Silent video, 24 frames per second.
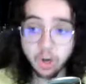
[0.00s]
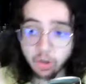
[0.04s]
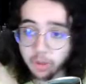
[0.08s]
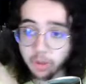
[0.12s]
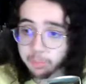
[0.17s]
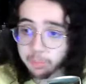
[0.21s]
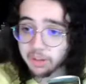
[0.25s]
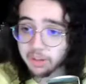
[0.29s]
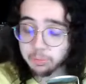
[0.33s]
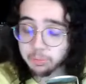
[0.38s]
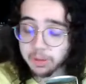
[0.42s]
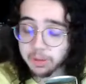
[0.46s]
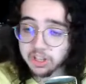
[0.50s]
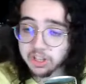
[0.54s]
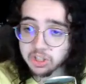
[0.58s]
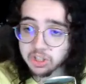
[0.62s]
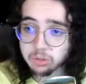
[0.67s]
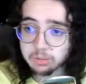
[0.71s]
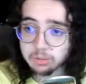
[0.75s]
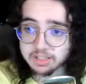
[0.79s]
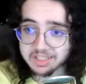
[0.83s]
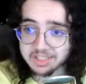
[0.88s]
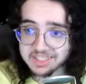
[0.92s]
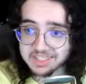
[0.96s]
the best
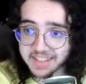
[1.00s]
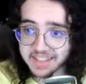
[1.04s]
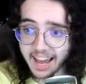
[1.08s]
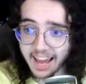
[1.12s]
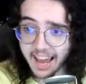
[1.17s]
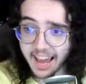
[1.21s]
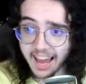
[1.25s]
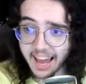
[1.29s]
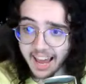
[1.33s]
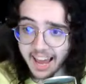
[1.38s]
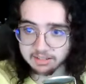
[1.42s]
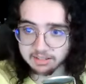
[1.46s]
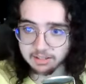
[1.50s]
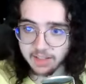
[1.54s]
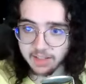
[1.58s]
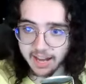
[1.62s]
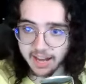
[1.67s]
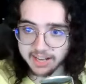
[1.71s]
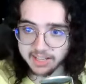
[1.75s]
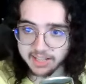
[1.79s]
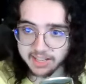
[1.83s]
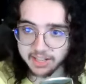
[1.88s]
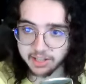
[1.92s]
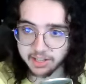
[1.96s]
picture was stacked
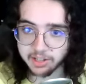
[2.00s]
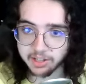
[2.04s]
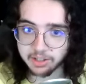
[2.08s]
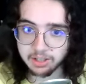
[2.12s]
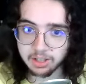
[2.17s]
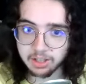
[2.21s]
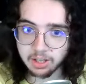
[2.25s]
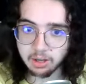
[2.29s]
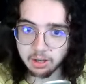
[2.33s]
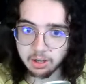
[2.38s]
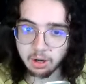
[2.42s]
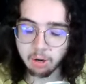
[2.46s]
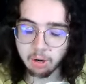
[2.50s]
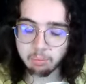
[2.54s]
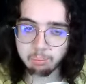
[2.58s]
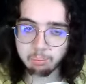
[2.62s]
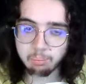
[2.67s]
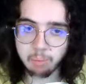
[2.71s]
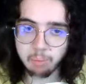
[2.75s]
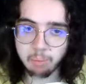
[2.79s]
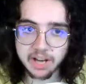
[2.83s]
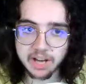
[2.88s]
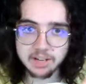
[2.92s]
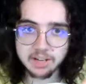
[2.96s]
that year,
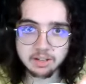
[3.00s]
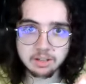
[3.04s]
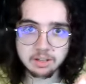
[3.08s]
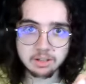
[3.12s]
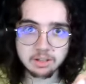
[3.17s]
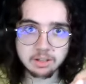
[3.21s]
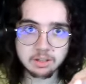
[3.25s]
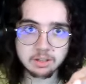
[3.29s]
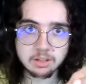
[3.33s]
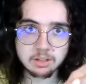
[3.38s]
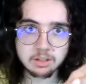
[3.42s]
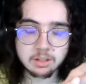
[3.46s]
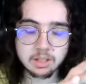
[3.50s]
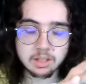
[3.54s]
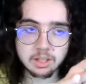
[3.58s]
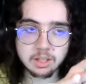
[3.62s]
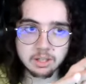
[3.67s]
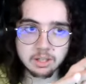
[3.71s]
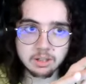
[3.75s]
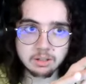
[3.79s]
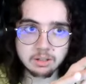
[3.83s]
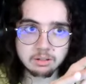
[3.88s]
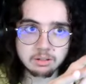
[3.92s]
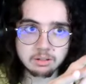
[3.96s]
but
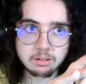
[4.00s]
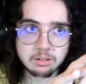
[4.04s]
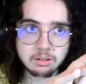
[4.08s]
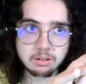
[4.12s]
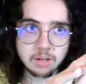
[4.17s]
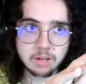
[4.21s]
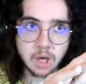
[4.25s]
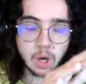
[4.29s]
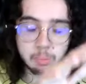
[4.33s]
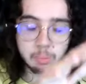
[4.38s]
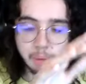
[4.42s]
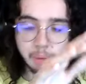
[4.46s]
no,